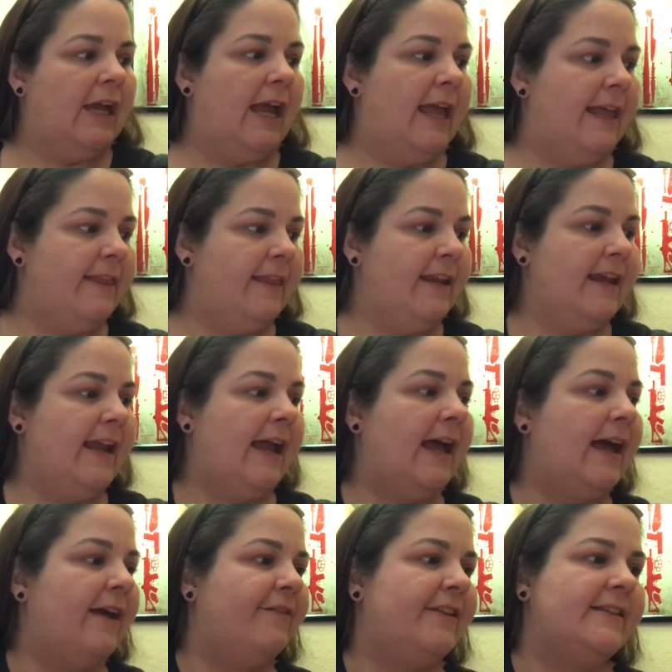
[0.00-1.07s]
And then I
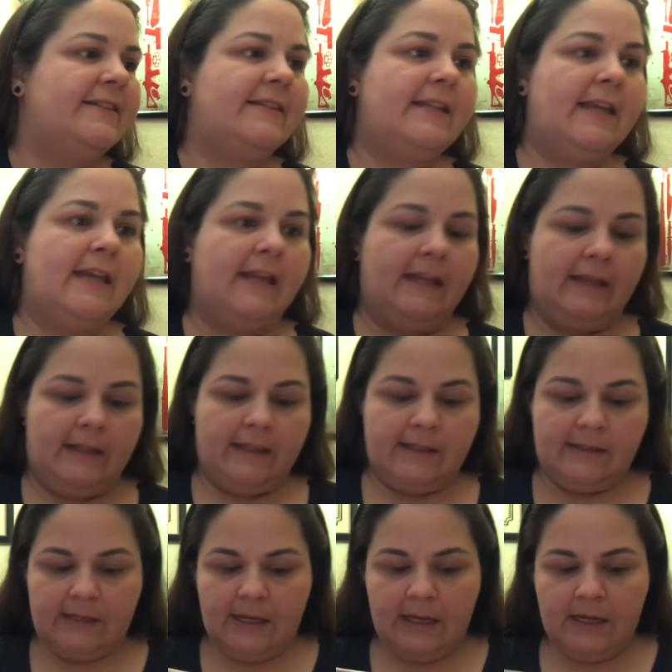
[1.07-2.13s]
have, let's see,
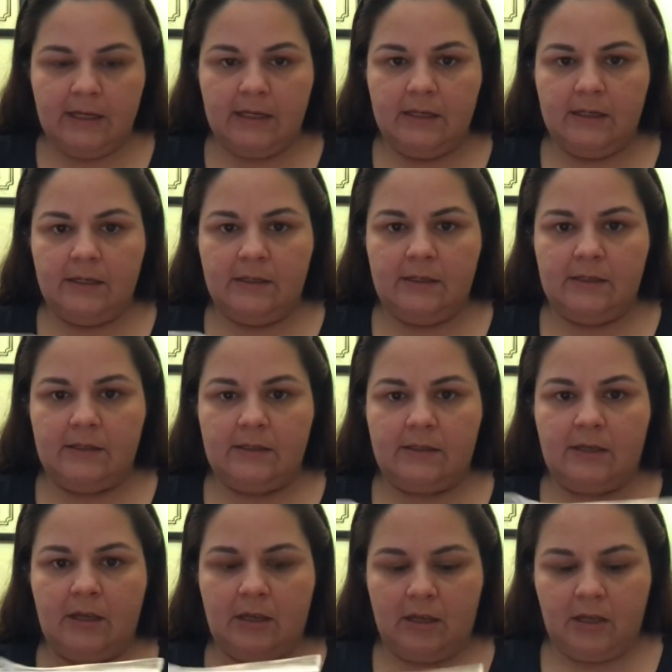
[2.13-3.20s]
this
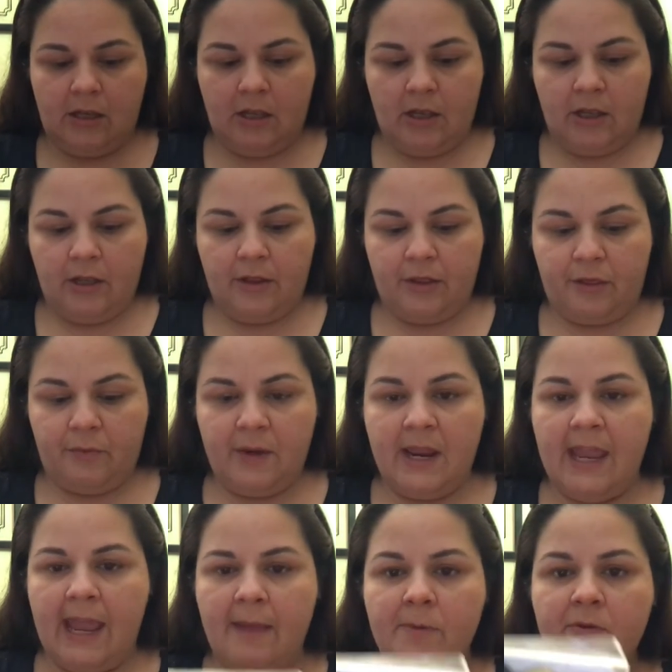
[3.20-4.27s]
is 3
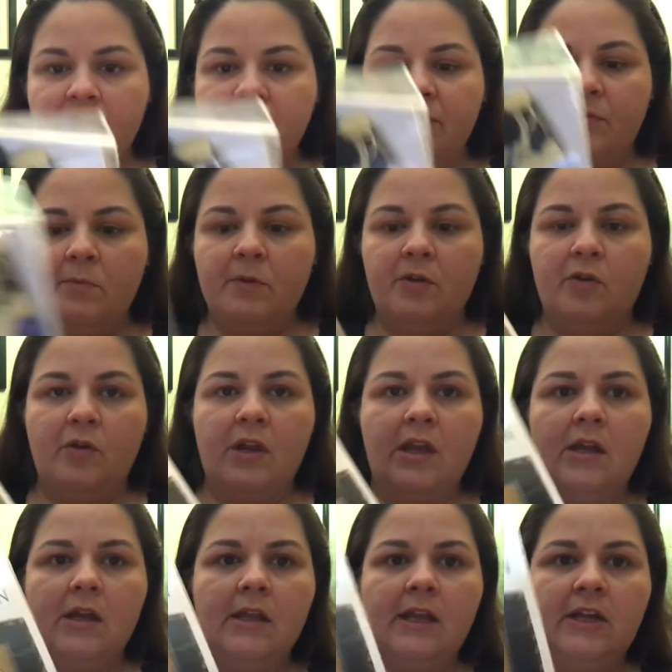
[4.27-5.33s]
Gables from the
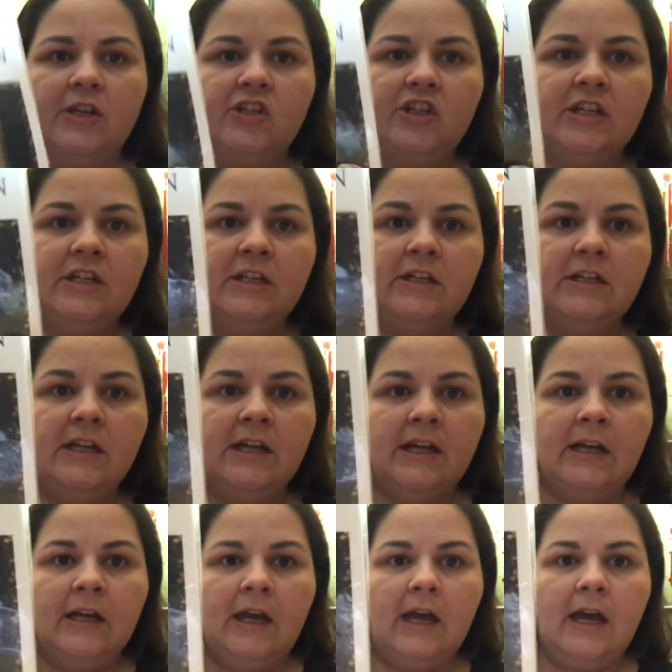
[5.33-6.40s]
Cricut collection.
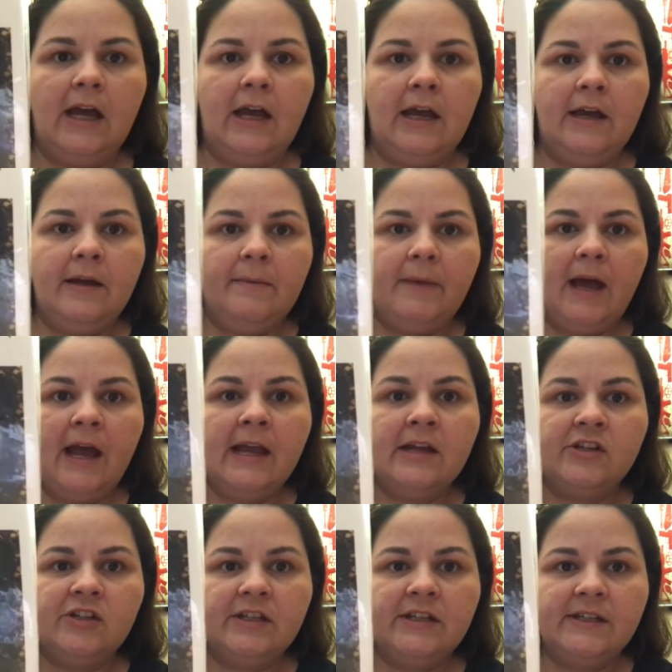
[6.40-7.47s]
I
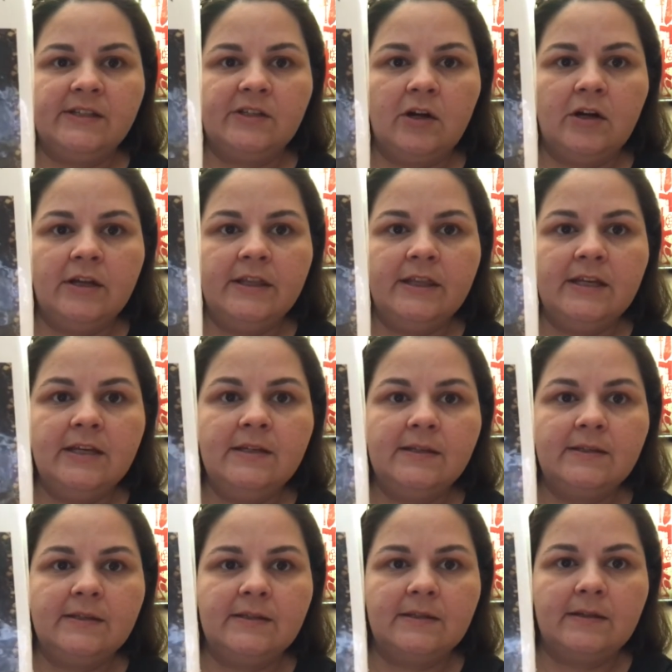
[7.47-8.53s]
actually started
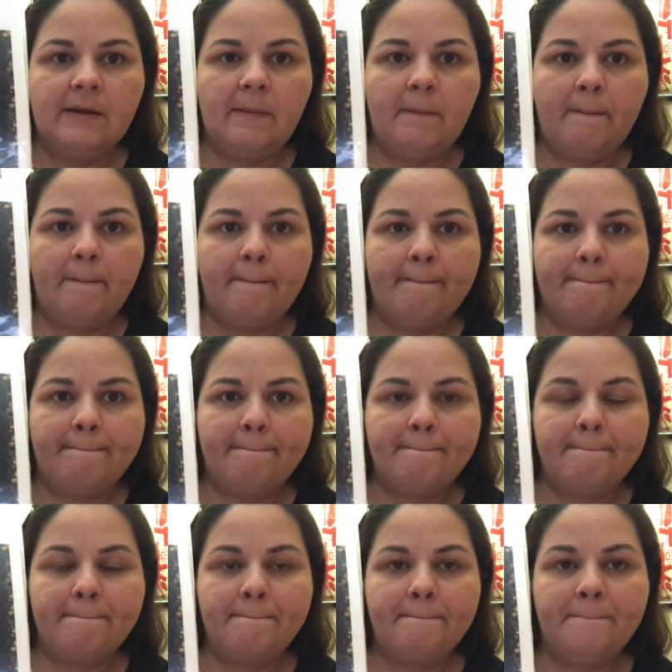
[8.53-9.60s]
this,
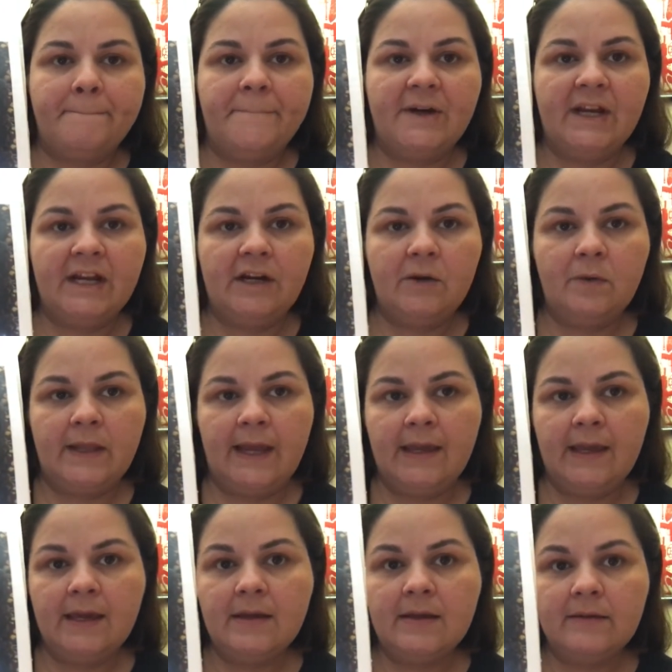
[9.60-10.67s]
but I don't
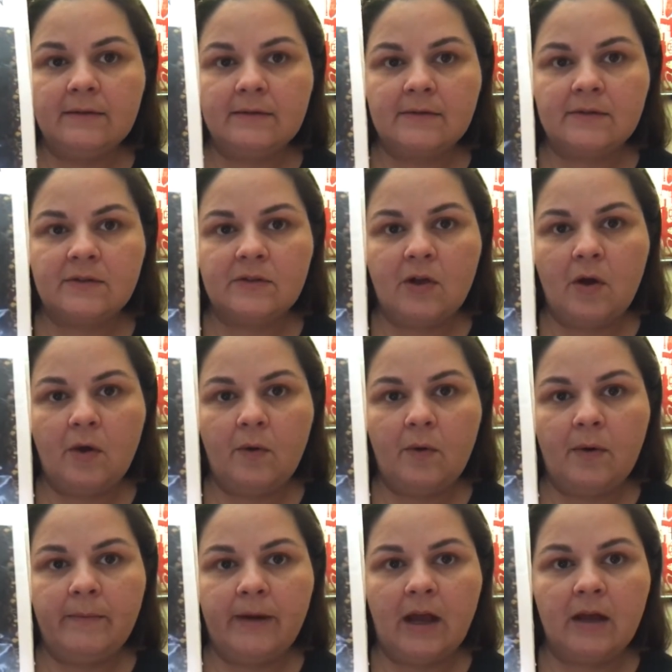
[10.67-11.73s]
like it, so
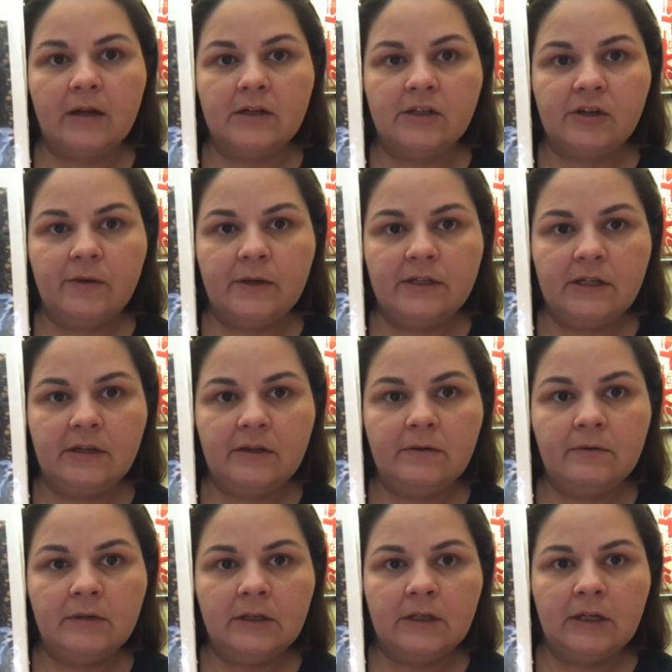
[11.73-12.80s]
I'm not gonna show it to
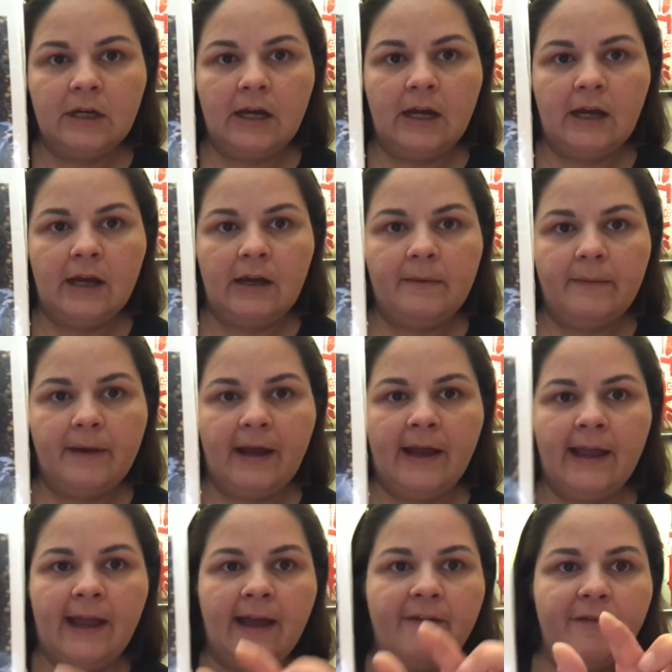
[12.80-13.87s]
you.
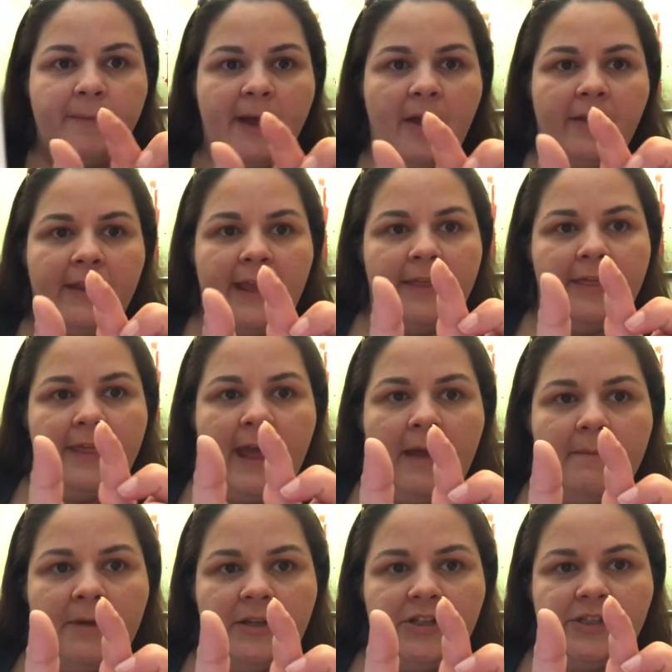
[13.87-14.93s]
I have about like
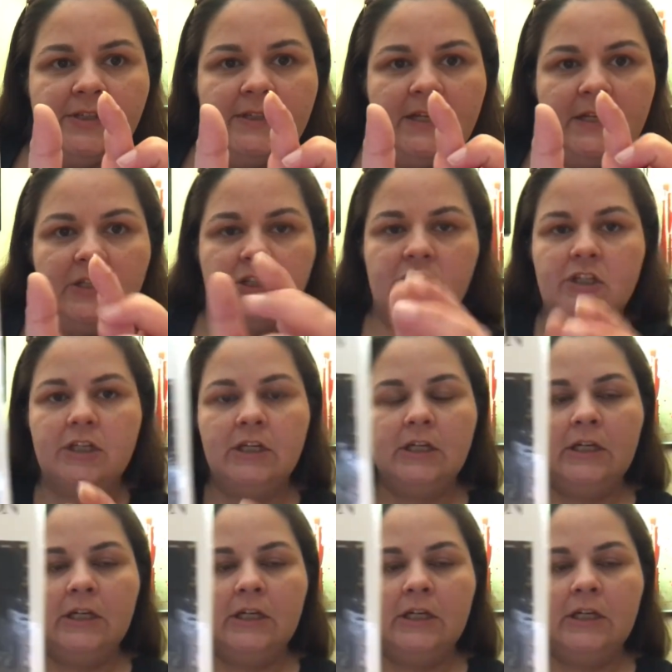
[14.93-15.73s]
that much stitched.